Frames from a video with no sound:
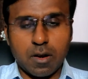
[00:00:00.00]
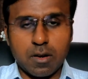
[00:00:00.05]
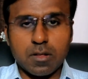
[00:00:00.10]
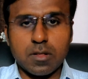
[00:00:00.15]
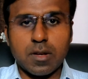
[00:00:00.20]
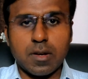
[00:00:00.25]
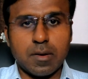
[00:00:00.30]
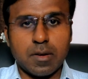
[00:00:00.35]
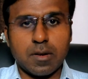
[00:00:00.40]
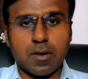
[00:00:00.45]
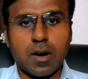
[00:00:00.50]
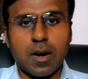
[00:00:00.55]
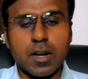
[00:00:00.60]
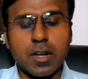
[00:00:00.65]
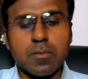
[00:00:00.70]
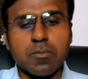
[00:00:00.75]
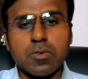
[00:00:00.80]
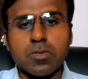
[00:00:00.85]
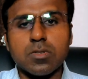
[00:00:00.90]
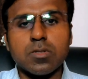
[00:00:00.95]
or, the
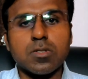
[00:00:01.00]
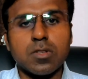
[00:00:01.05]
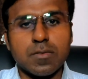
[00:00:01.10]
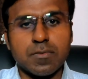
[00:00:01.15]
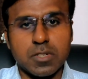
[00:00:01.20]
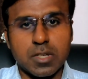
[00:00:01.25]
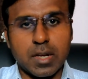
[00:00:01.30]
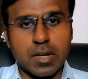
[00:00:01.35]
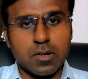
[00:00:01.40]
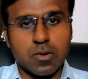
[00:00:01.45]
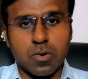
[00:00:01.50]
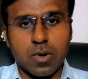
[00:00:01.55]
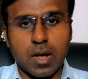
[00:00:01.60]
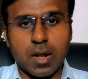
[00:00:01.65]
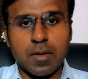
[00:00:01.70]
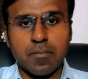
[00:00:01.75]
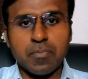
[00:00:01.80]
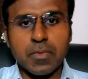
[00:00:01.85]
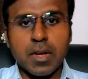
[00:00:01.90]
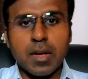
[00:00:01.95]
contributions of Jane
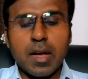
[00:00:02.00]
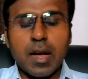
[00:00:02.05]
Goodall.